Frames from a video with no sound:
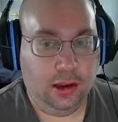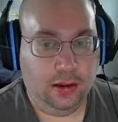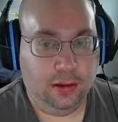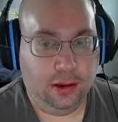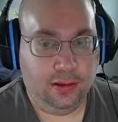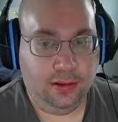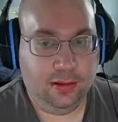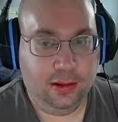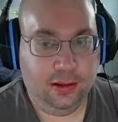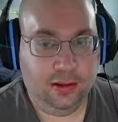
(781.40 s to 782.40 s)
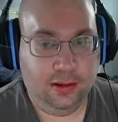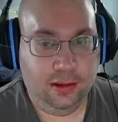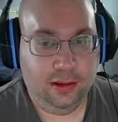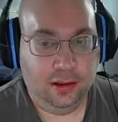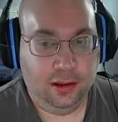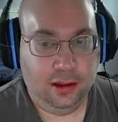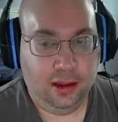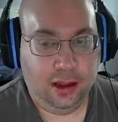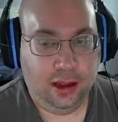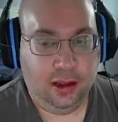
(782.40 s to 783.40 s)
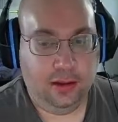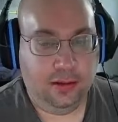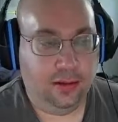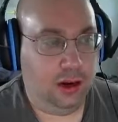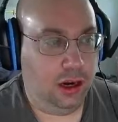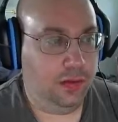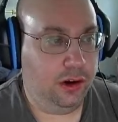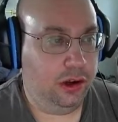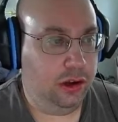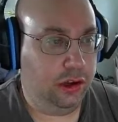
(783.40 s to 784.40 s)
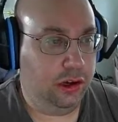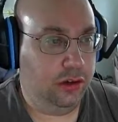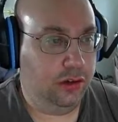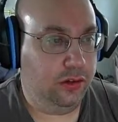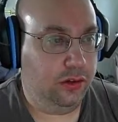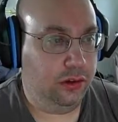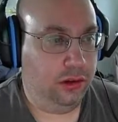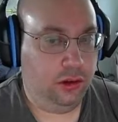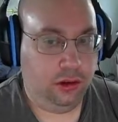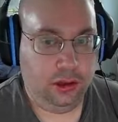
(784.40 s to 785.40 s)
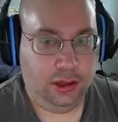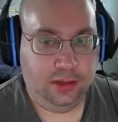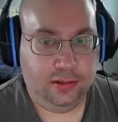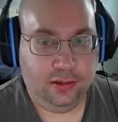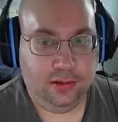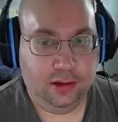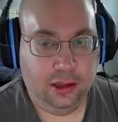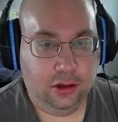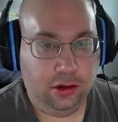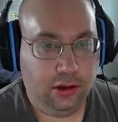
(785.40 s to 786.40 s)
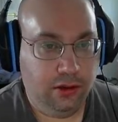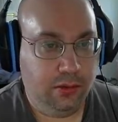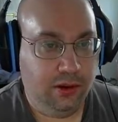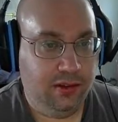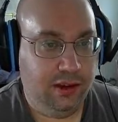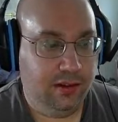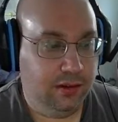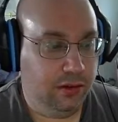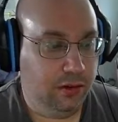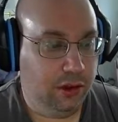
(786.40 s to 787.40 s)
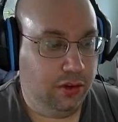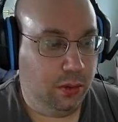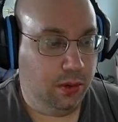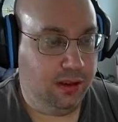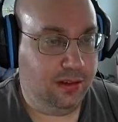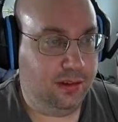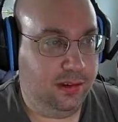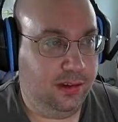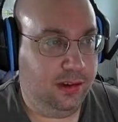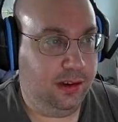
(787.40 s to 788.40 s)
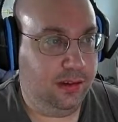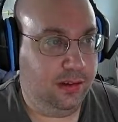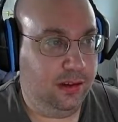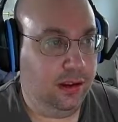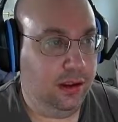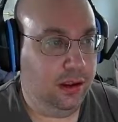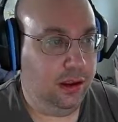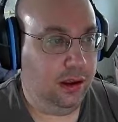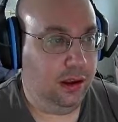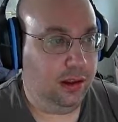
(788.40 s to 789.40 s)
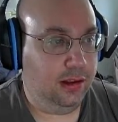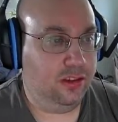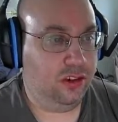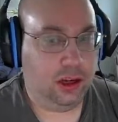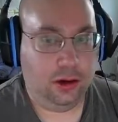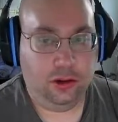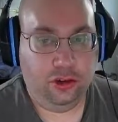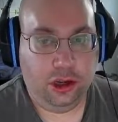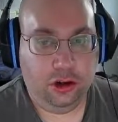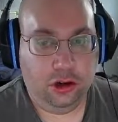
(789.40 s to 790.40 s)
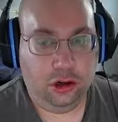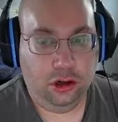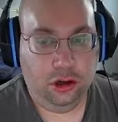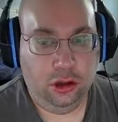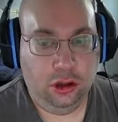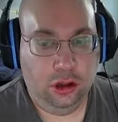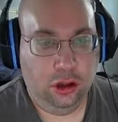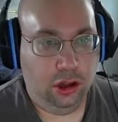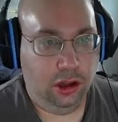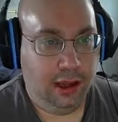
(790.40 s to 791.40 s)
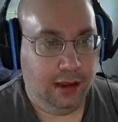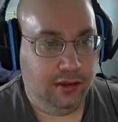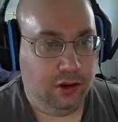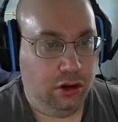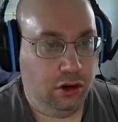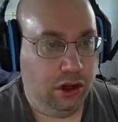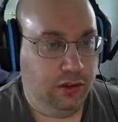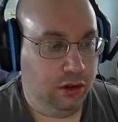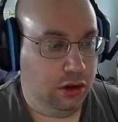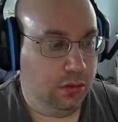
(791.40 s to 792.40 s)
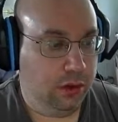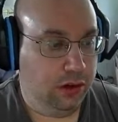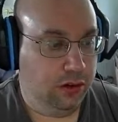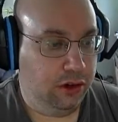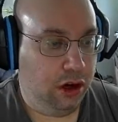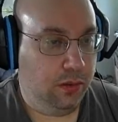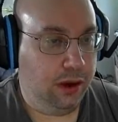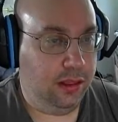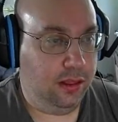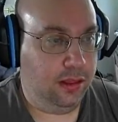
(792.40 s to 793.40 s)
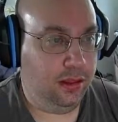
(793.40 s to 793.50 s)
assistant, and not a very good assistant either. This one's decent, so let's go with this assistant. Let's check out a janitor. Yeah, security is a good one to start with.